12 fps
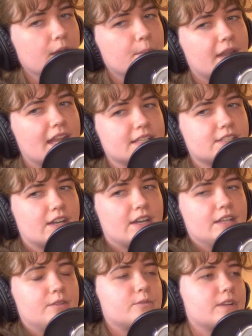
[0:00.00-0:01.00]
But I
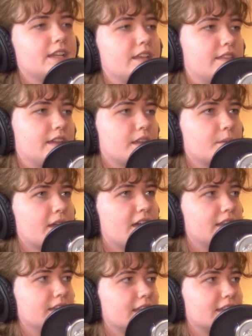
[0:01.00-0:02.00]
started really thinking about
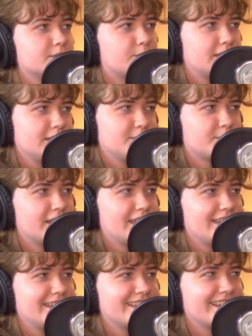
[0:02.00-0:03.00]
it in like
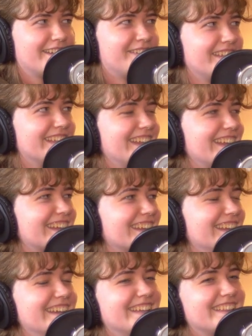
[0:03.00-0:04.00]
2020. I feel like
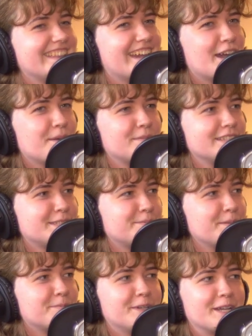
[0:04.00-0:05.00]
that happens to
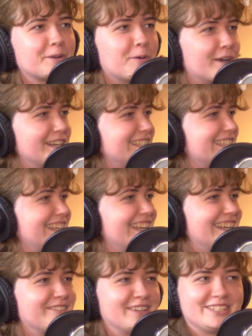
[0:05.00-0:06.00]
people in
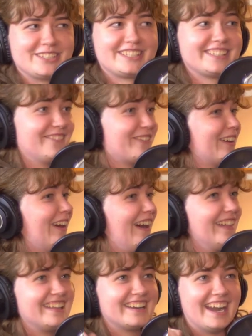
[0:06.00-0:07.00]
quarantine. We're
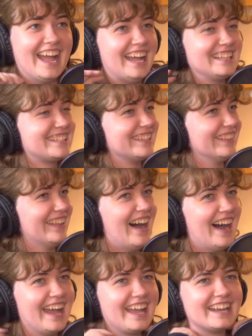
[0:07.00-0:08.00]
all in our heads a lot.